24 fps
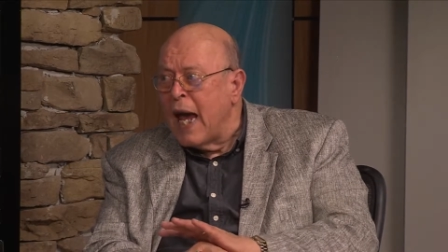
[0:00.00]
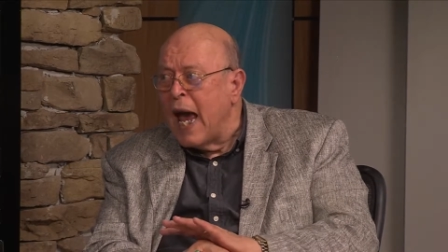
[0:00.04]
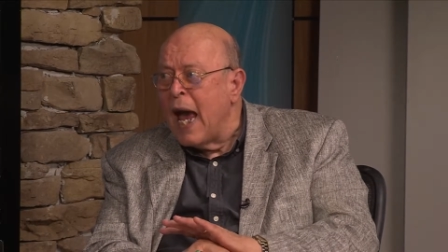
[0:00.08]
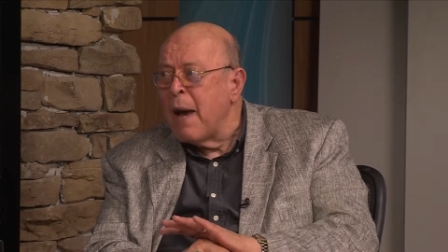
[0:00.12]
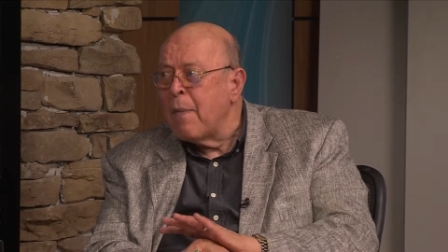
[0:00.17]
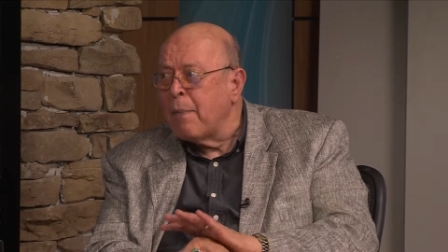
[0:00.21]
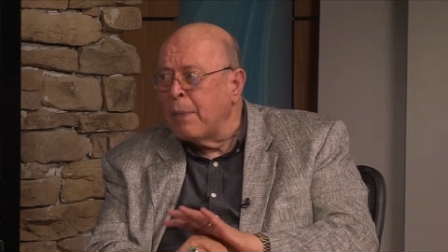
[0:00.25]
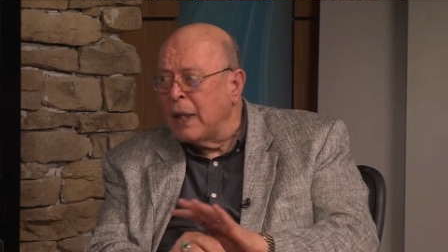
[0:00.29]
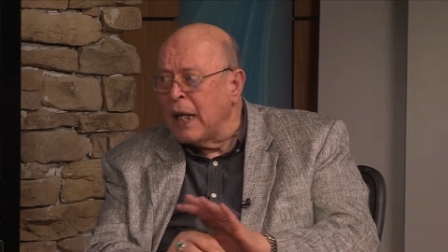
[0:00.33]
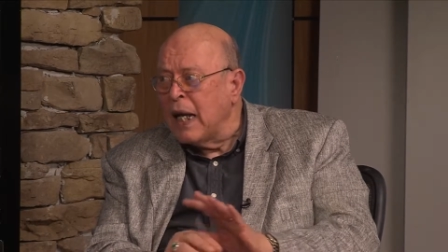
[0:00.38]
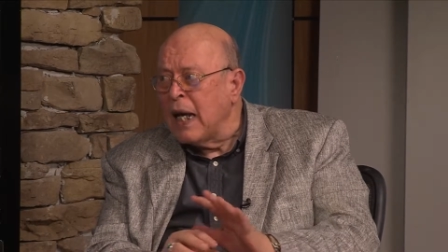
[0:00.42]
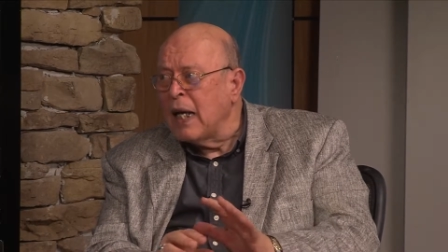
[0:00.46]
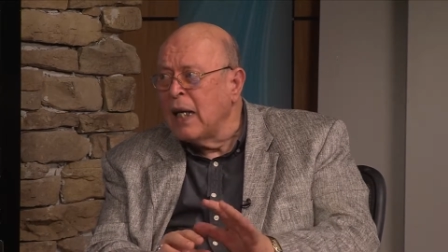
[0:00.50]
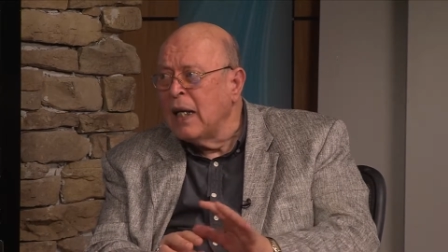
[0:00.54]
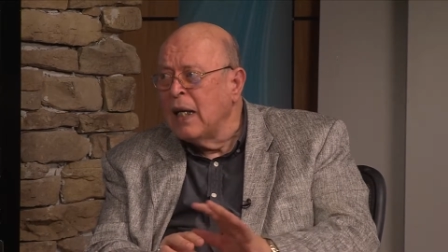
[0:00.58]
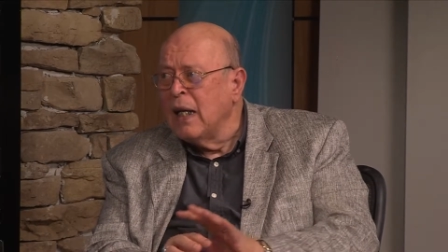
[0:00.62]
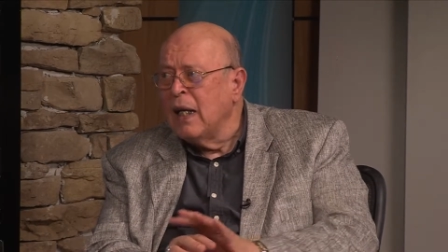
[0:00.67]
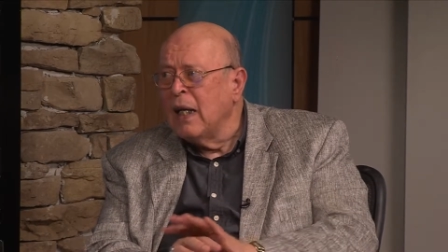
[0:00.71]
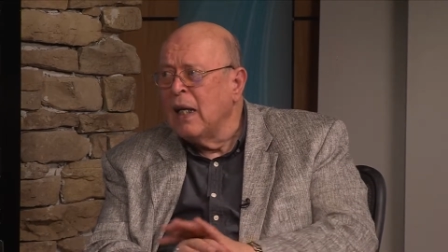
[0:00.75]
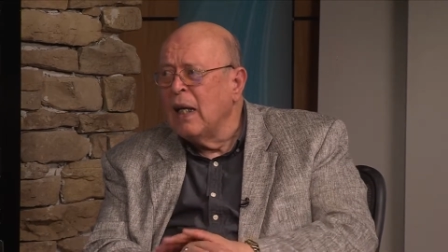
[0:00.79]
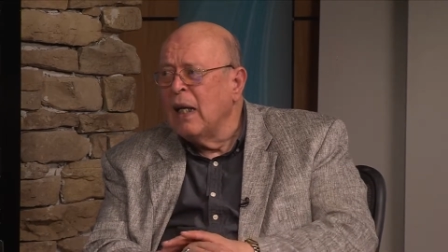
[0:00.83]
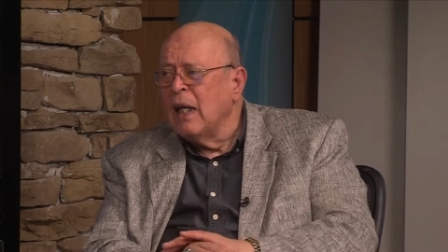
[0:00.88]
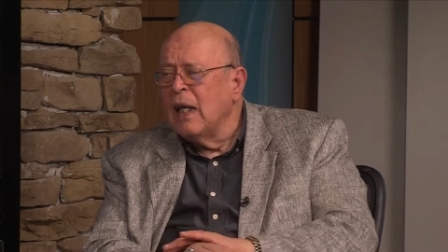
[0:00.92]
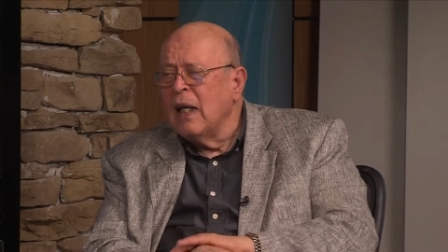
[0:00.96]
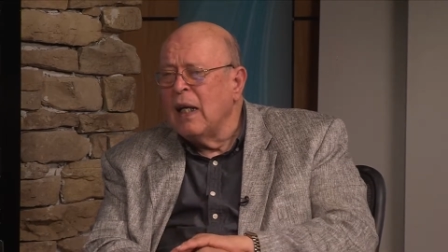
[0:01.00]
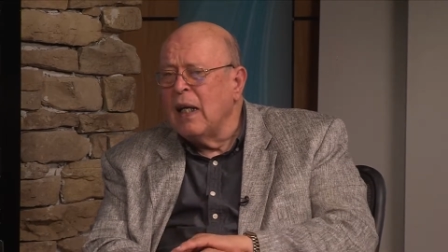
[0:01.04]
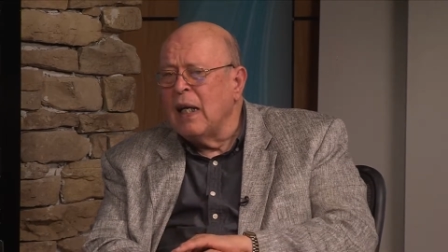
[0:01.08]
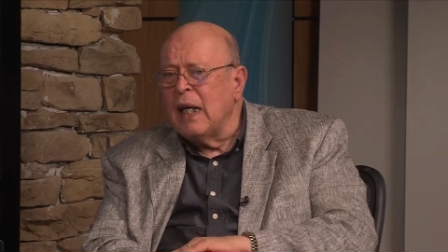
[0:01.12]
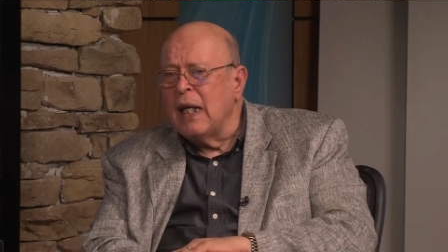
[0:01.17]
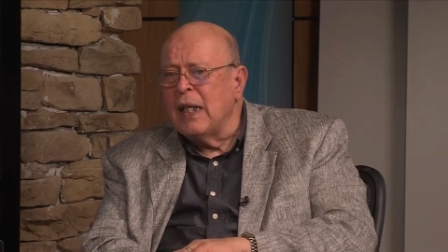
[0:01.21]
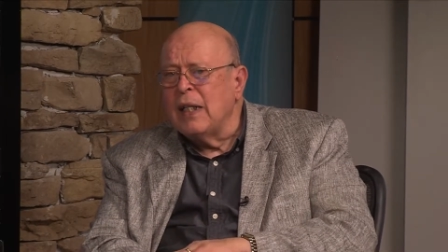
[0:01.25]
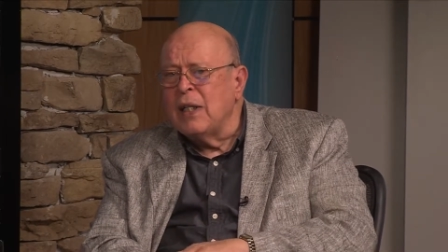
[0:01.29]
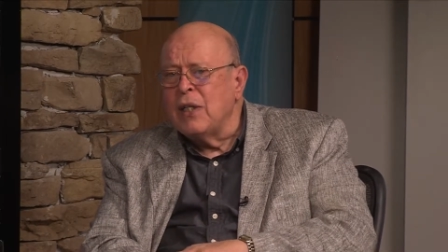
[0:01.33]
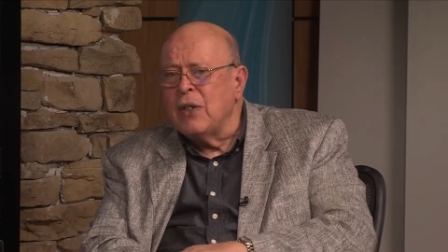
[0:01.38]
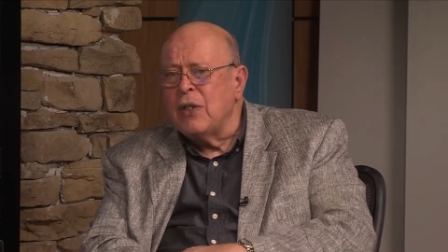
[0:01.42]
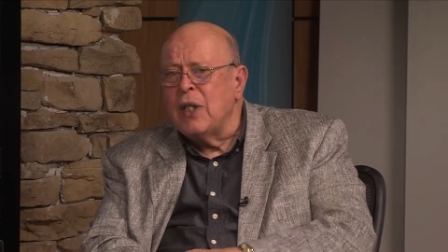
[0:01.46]
happening
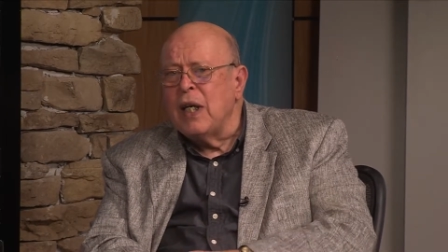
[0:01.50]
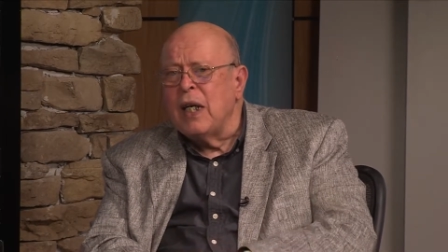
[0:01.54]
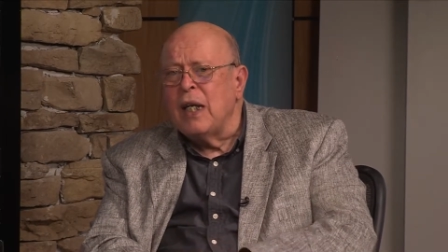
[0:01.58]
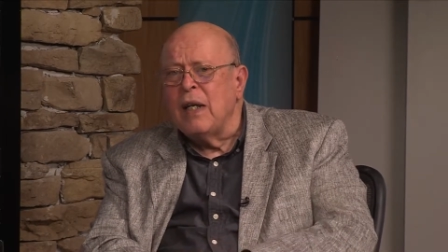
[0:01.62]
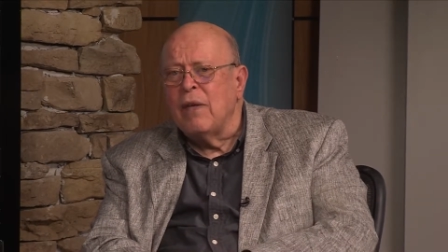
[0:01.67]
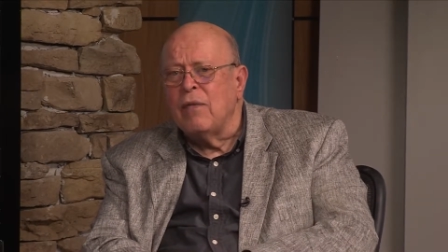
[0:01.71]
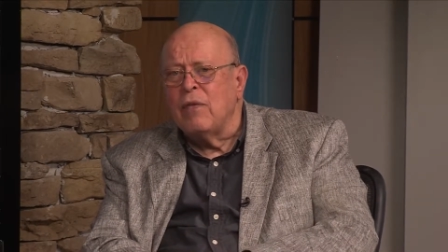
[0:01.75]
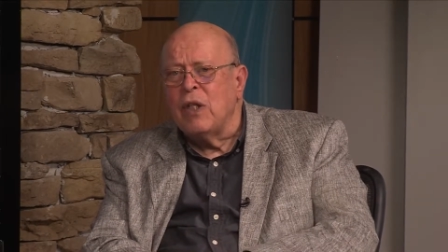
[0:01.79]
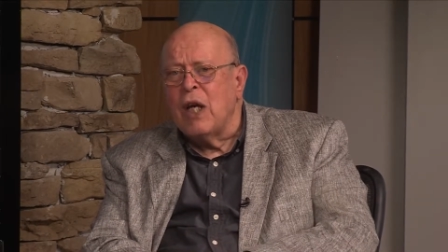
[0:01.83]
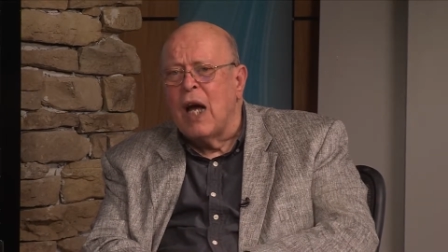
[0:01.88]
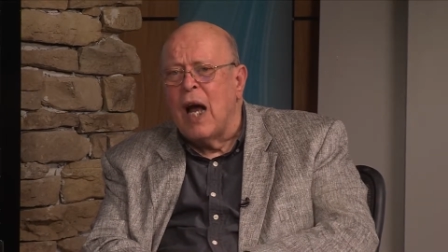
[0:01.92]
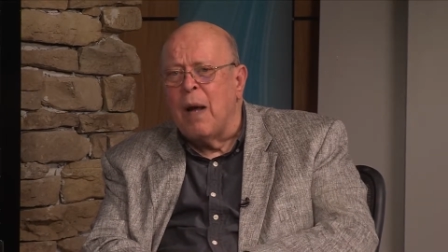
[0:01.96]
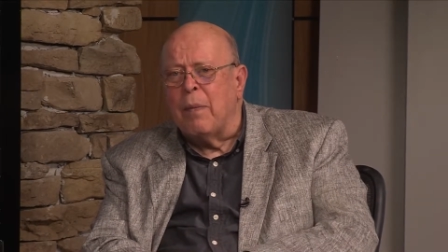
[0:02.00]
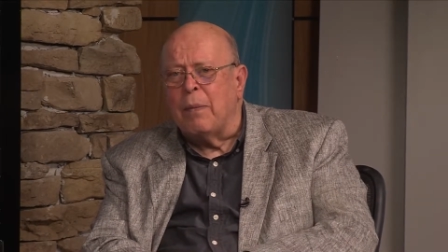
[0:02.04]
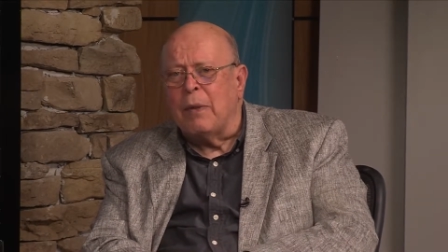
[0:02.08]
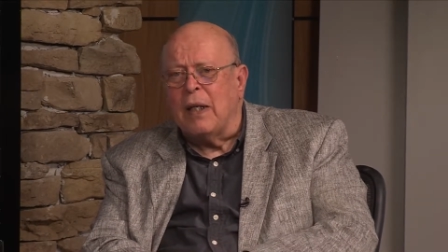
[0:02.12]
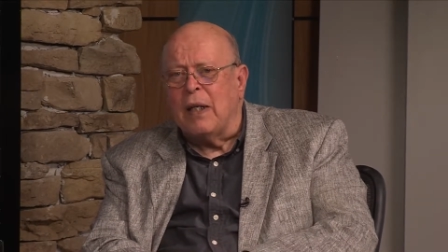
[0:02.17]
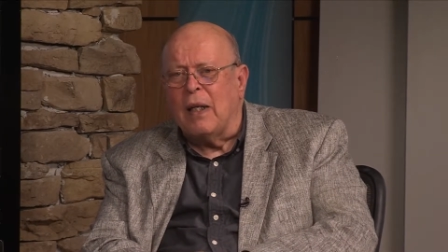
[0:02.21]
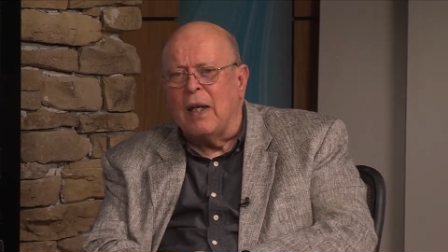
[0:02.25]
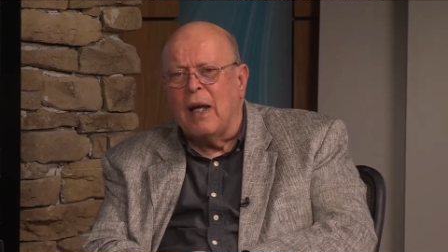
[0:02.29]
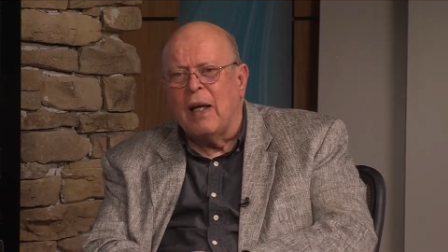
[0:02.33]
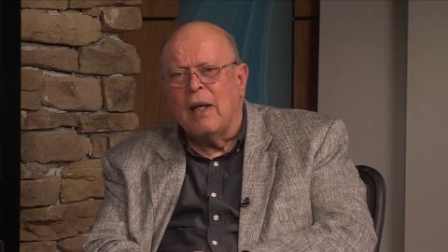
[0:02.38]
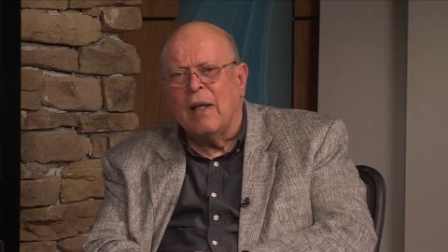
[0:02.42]
in the city of Joplin.